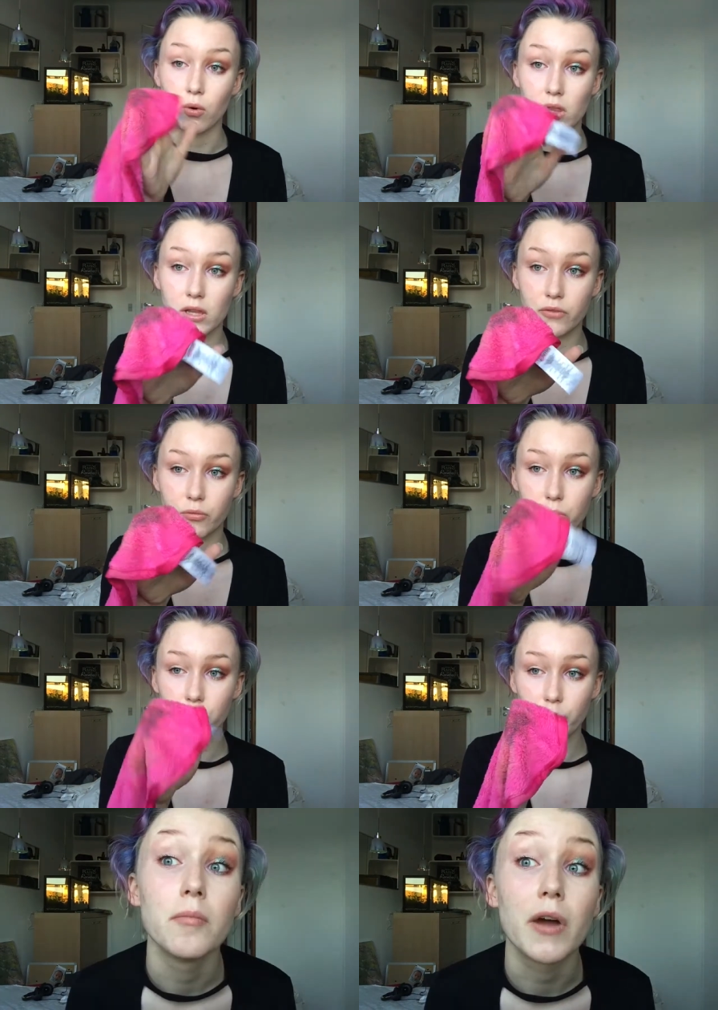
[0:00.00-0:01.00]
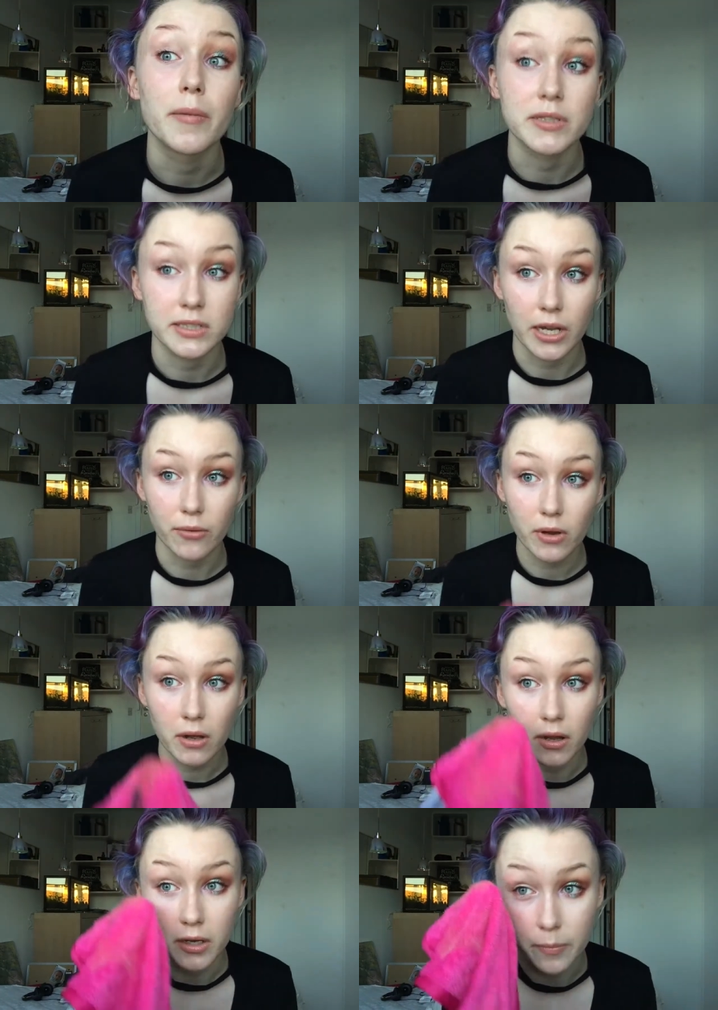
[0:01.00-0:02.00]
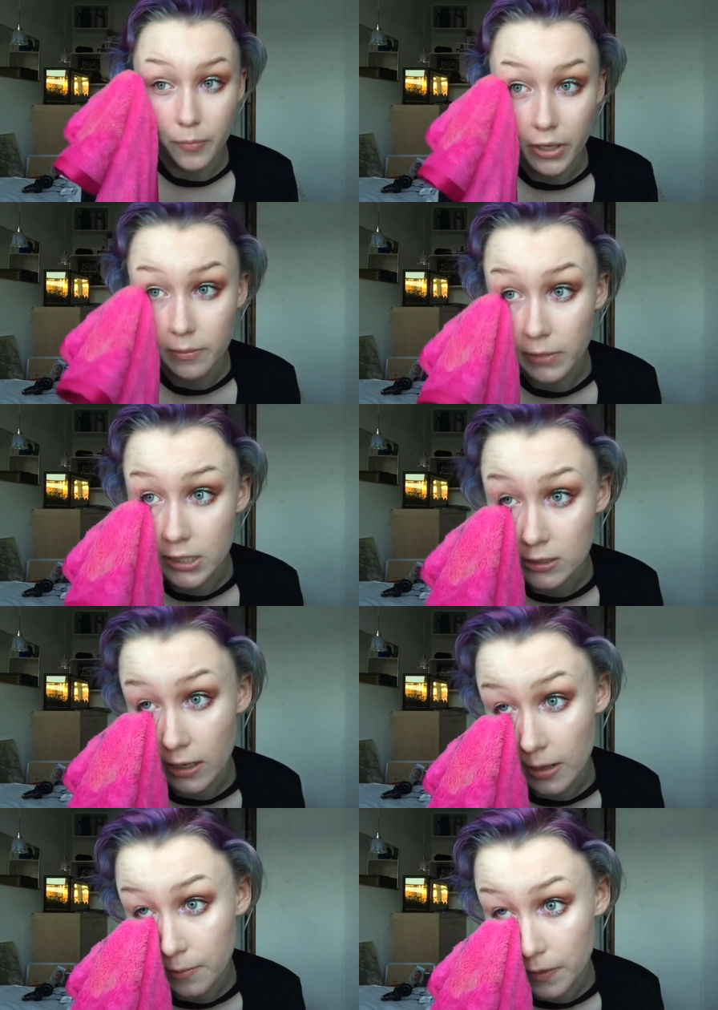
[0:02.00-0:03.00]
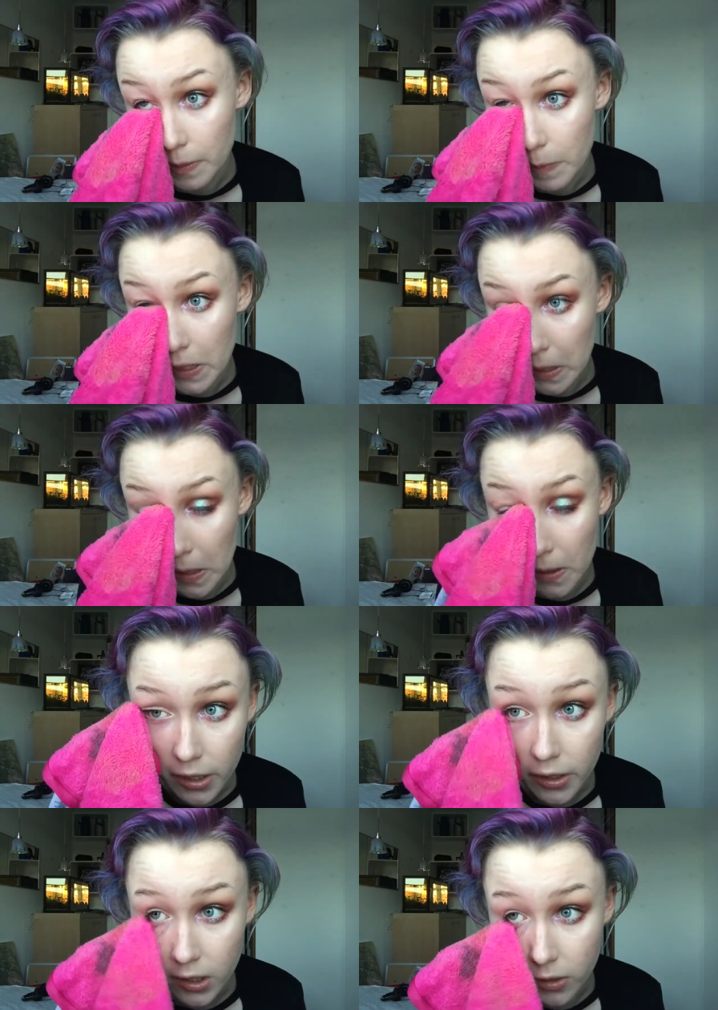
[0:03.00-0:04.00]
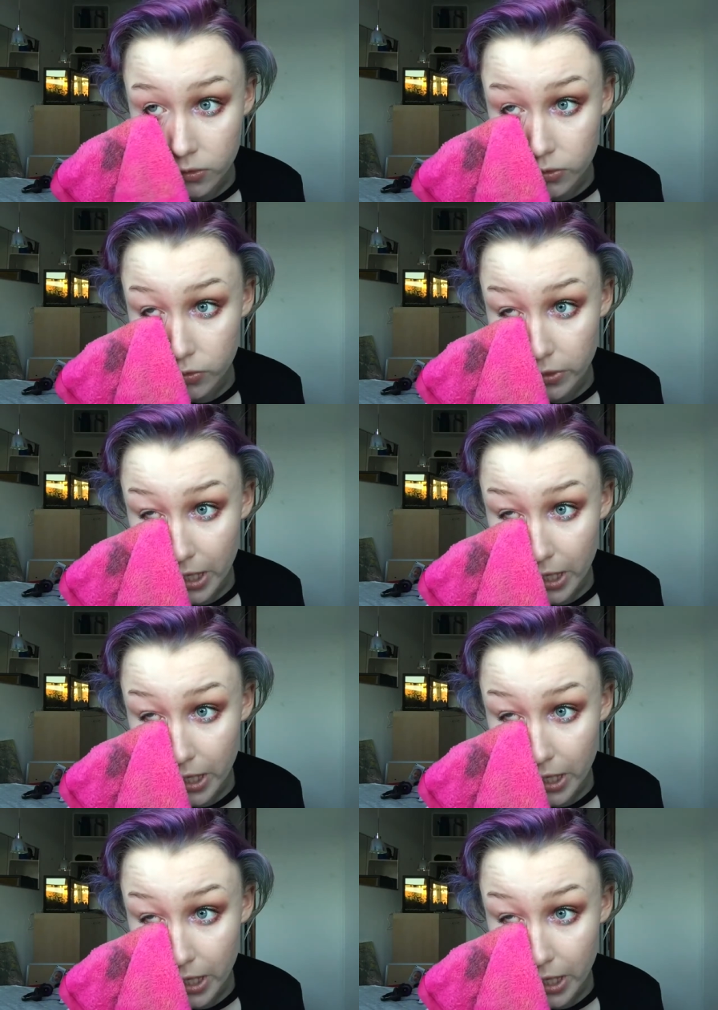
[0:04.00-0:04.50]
well, it removed my mascara on the bottom lash line, but I mean, think I could do